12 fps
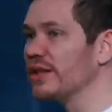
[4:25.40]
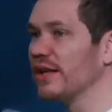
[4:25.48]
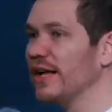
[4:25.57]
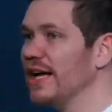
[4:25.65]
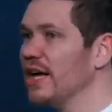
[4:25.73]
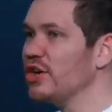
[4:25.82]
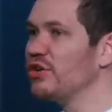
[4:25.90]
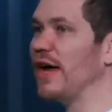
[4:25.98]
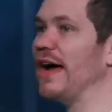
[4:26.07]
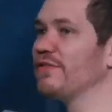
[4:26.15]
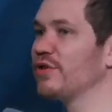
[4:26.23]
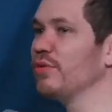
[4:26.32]
it. You
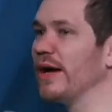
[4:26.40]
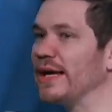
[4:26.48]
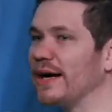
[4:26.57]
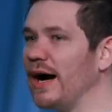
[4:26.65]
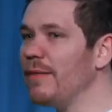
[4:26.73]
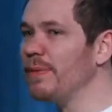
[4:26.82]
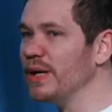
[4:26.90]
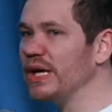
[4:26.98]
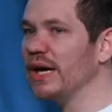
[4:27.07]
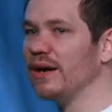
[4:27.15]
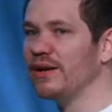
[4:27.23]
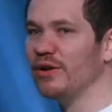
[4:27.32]
have to wake up and
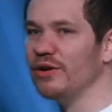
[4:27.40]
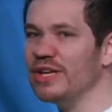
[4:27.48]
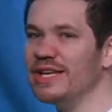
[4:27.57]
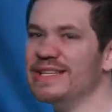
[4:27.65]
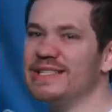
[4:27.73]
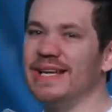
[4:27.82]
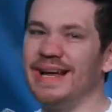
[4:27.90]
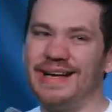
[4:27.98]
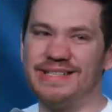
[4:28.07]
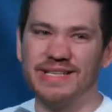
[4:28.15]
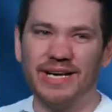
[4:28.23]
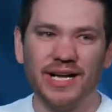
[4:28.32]
get on your knees and
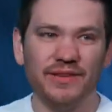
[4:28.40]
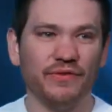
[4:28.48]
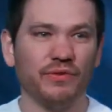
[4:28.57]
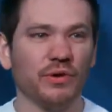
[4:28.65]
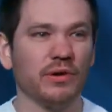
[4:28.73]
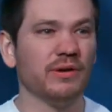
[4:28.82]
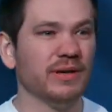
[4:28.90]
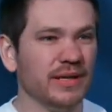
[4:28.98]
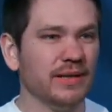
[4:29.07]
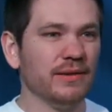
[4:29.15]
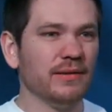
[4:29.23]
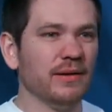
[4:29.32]
ask God for
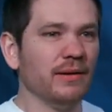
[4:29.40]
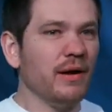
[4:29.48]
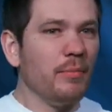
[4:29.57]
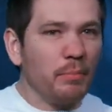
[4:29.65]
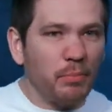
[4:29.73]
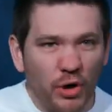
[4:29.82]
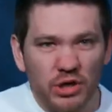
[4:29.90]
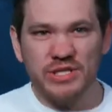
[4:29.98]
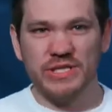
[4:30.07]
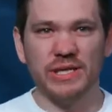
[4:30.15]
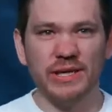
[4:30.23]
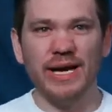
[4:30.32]

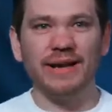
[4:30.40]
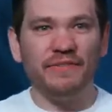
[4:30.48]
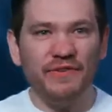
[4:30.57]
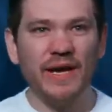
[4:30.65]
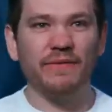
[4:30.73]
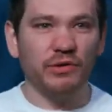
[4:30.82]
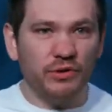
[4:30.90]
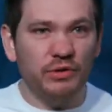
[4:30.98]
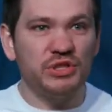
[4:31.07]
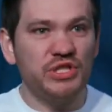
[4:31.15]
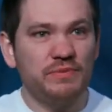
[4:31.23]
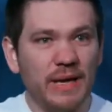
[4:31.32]
mercy and favor
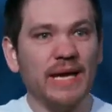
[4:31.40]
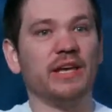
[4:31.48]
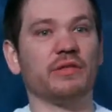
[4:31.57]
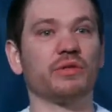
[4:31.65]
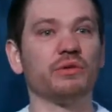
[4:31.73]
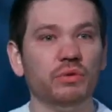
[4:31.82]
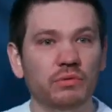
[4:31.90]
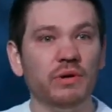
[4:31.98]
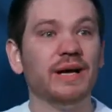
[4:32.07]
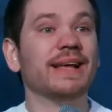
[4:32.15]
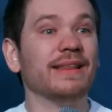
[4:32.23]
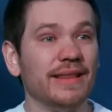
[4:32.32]
to just make it through
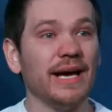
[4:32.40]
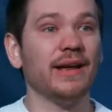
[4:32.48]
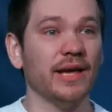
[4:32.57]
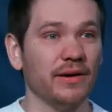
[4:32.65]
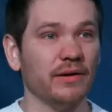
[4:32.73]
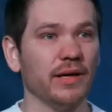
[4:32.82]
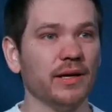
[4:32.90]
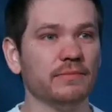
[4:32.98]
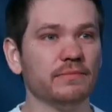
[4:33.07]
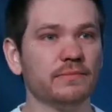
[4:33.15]
that area.